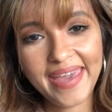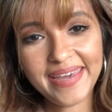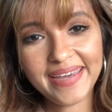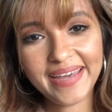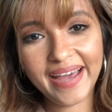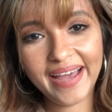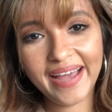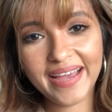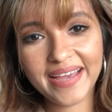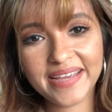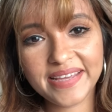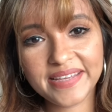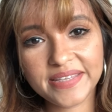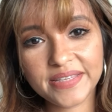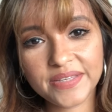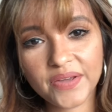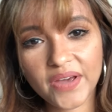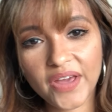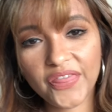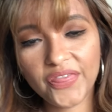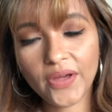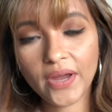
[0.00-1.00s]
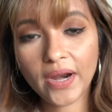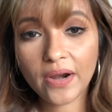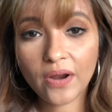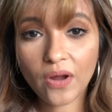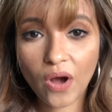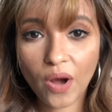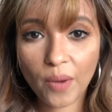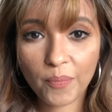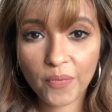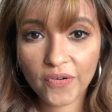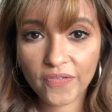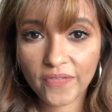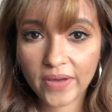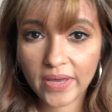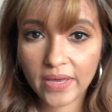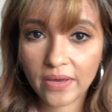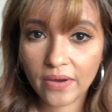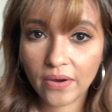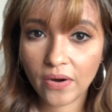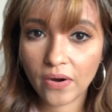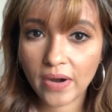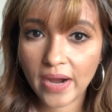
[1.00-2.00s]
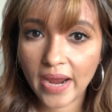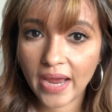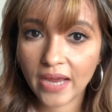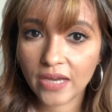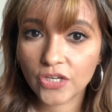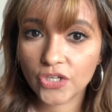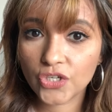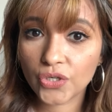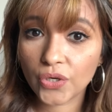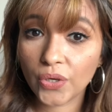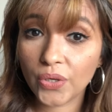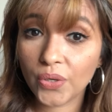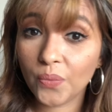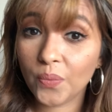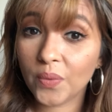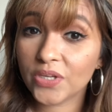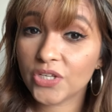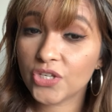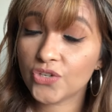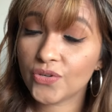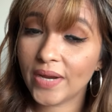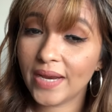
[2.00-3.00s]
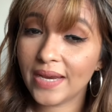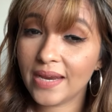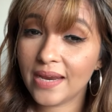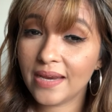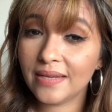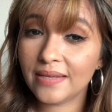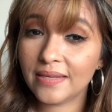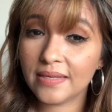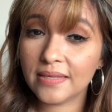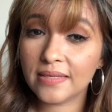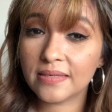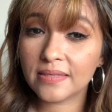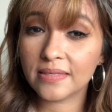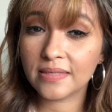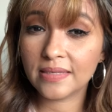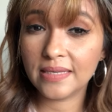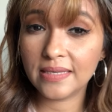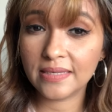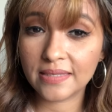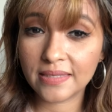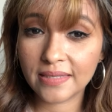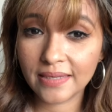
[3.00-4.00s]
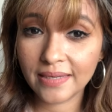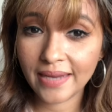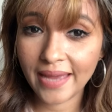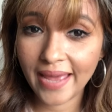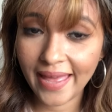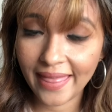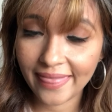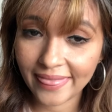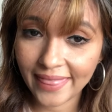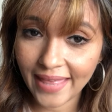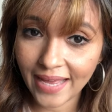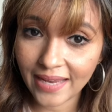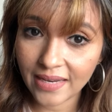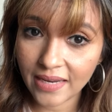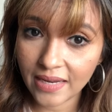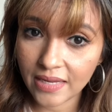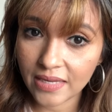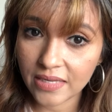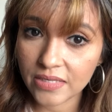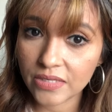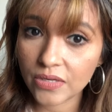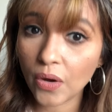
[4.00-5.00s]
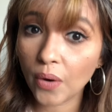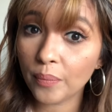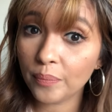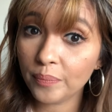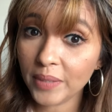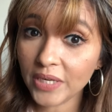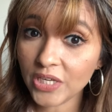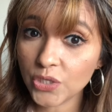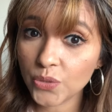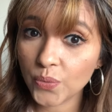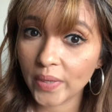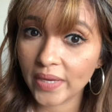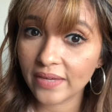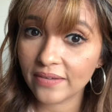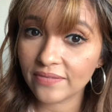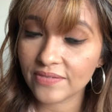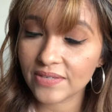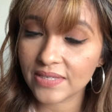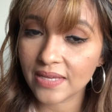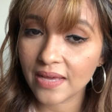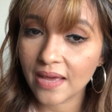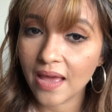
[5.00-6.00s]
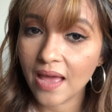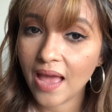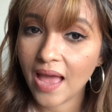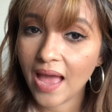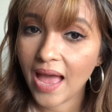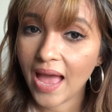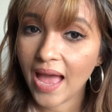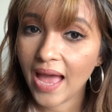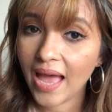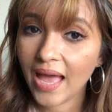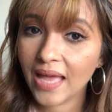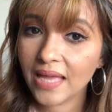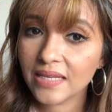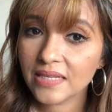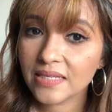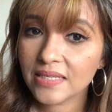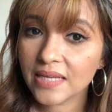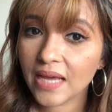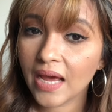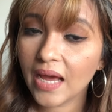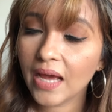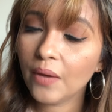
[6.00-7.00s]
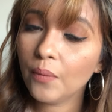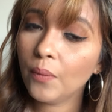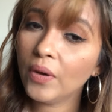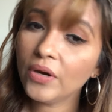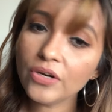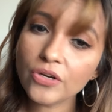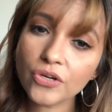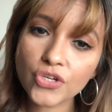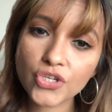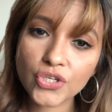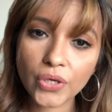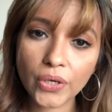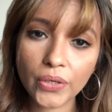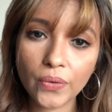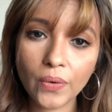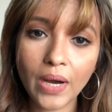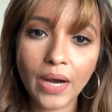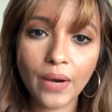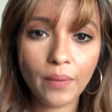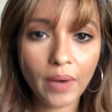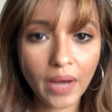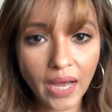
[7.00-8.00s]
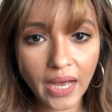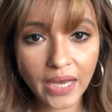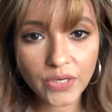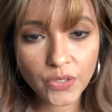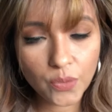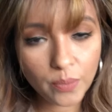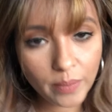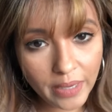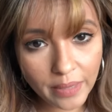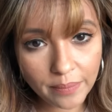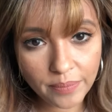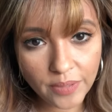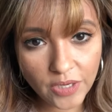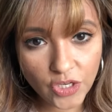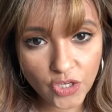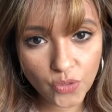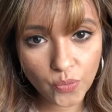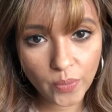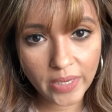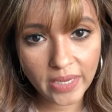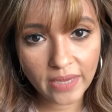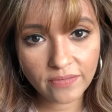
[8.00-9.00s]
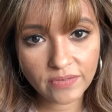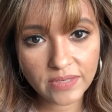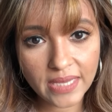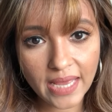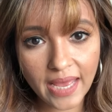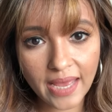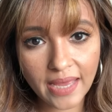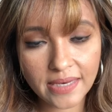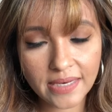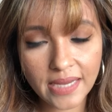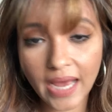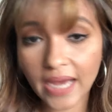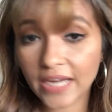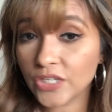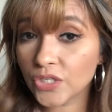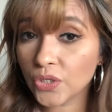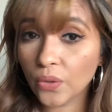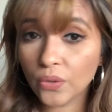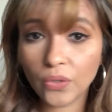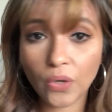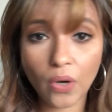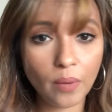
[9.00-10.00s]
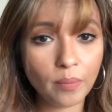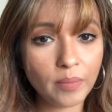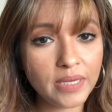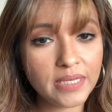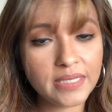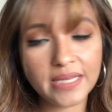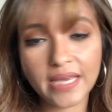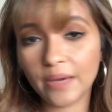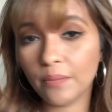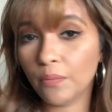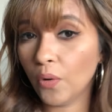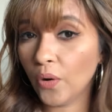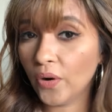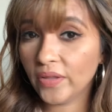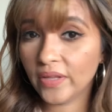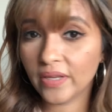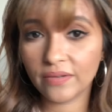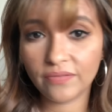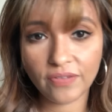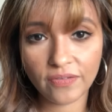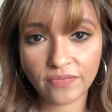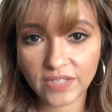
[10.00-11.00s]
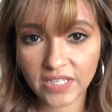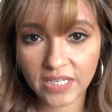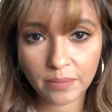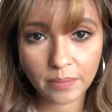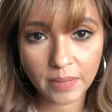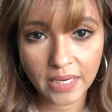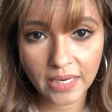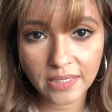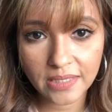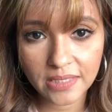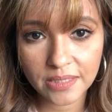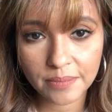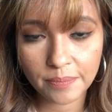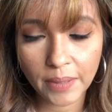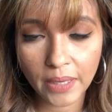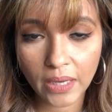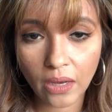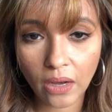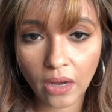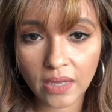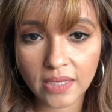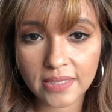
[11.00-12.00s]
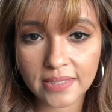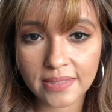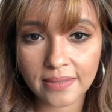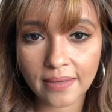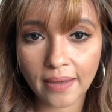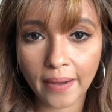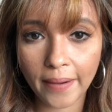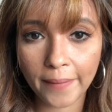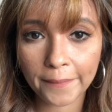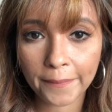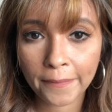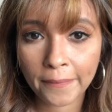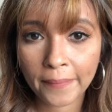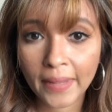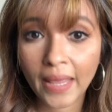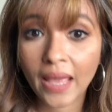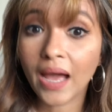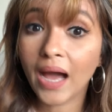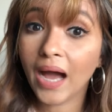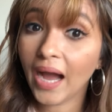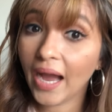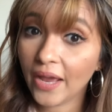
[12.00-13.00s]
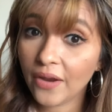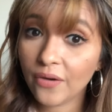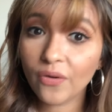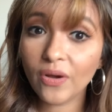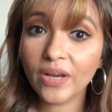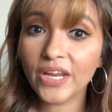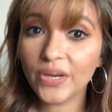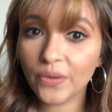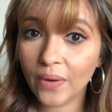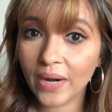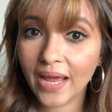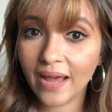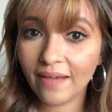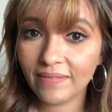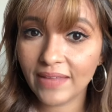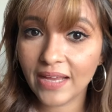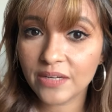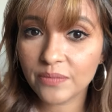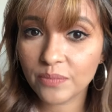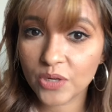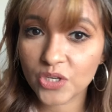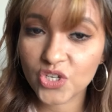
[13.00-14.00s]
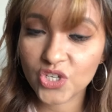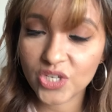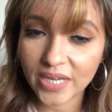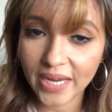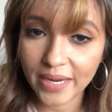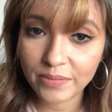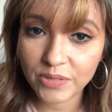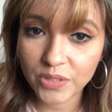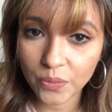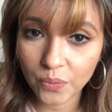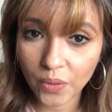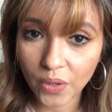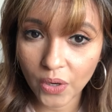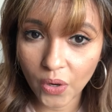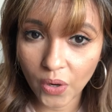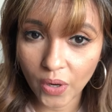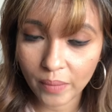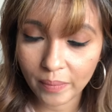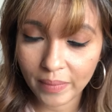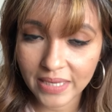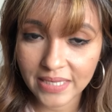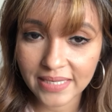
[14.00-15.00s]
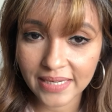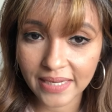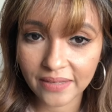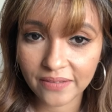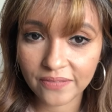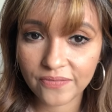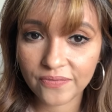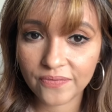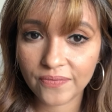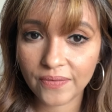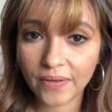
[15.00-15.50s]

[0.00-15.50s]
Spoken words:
Guys, so I thought I'd hop over here and show you what's trending this season, and that is your beach waves. And I wanted to show you how I do my beach waves, and I don't normally take more than 15 minutes because I really don't have that much time to work on myself.